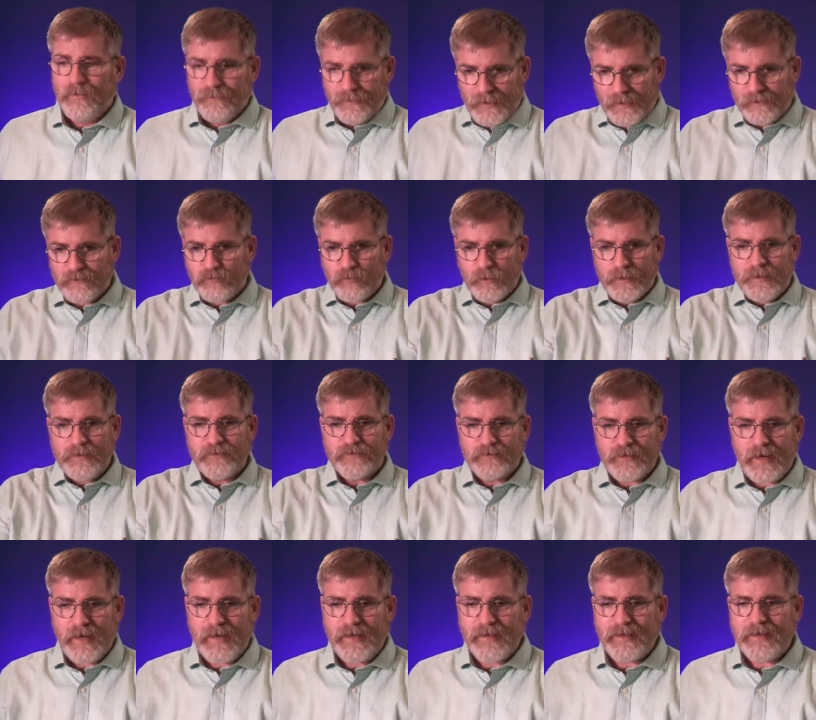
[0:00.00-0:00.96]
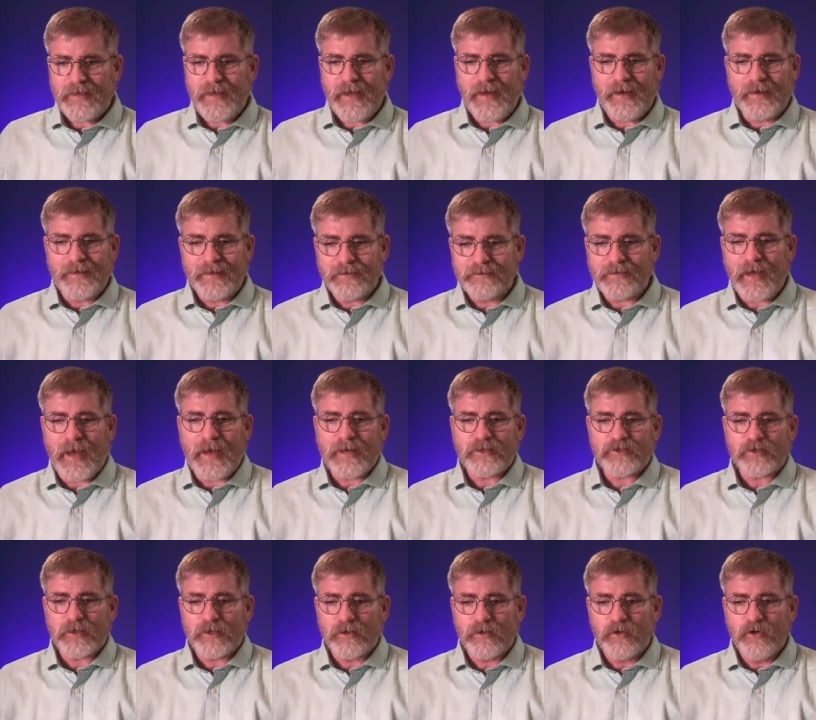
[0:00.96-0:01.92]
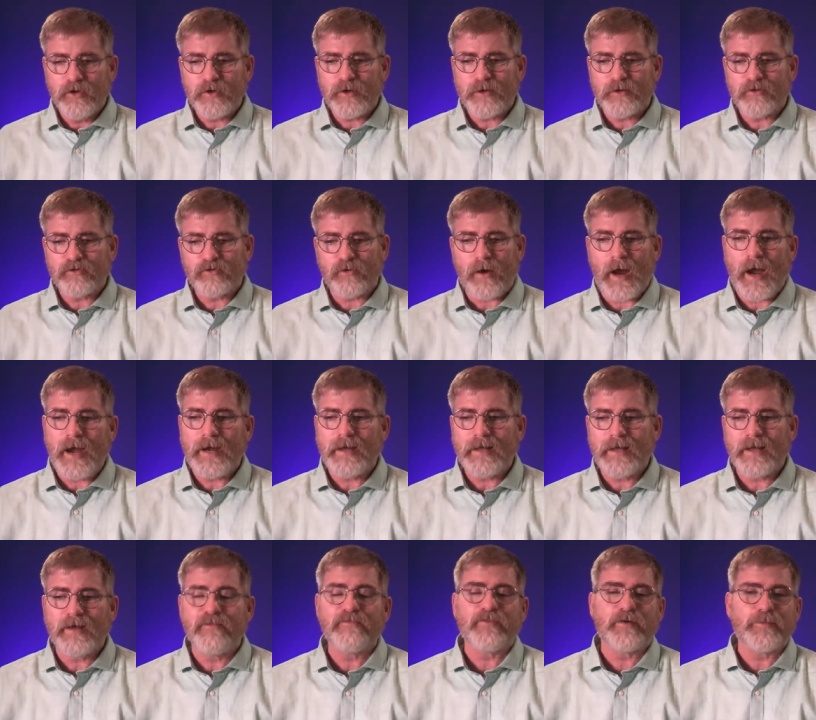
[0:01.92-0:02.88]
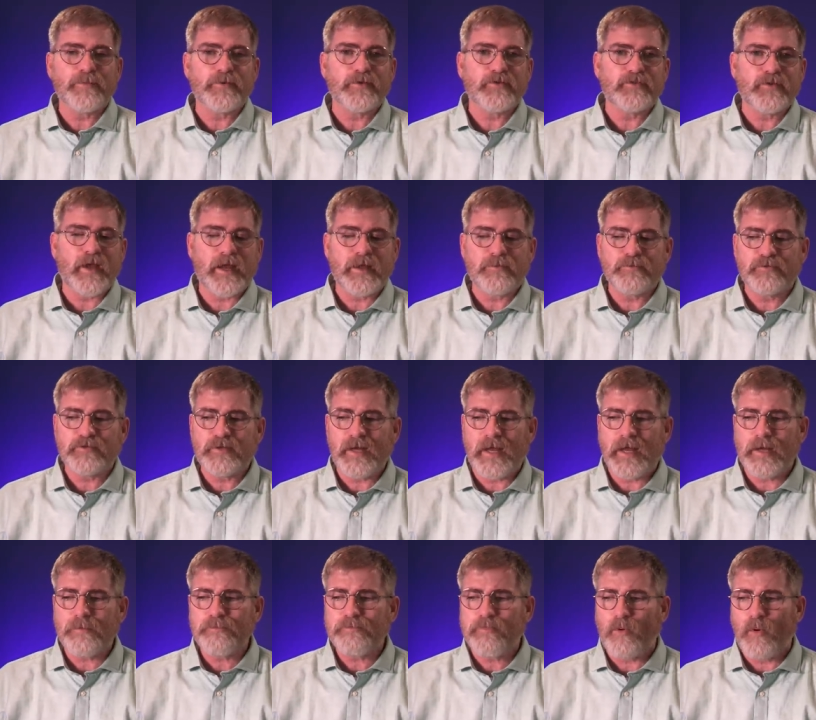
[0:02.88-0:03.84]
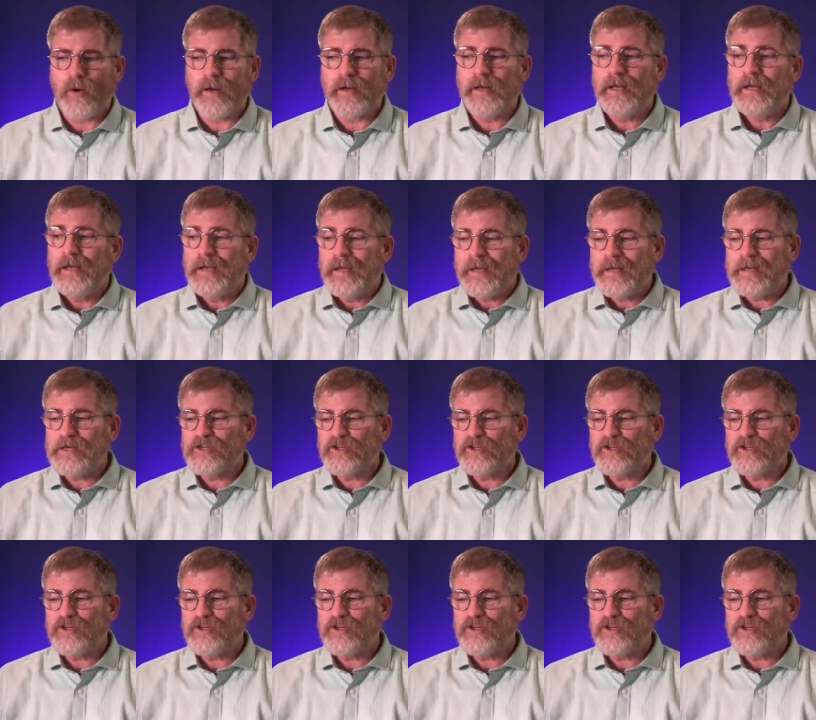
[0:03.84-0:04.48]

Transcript: That's what he's saying again. He's actually, Luke is writing it from the same standpoint. He